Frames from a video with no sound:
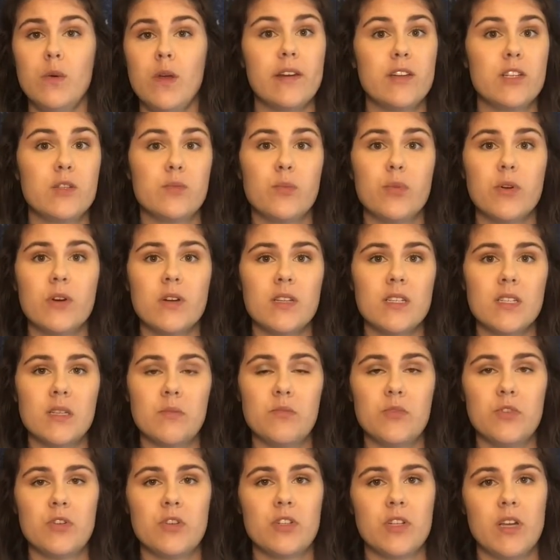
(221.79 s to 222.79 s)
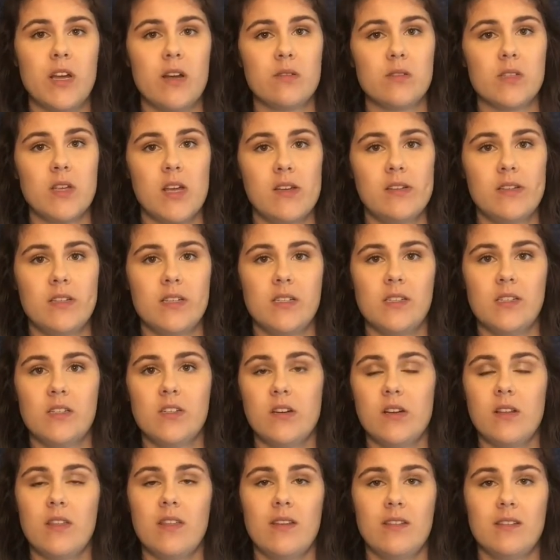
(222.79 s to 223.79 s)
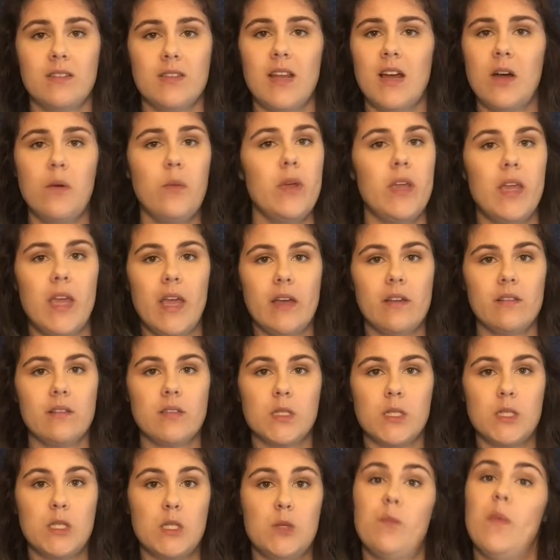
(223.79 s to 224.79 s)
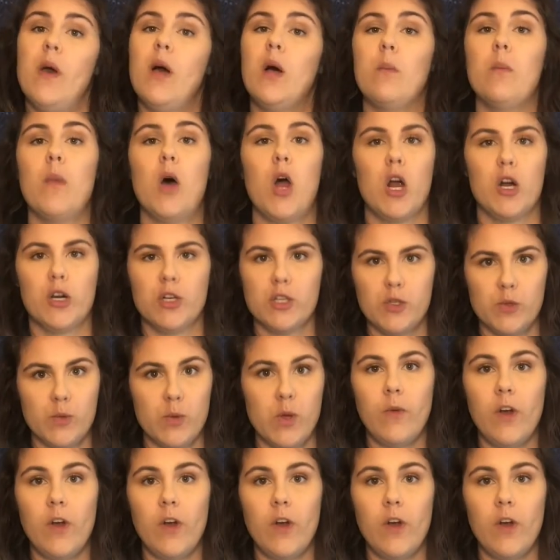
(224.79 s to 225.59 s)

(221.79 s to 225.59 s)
and is pretty similar to how scientists study things now. We can't smell Mars.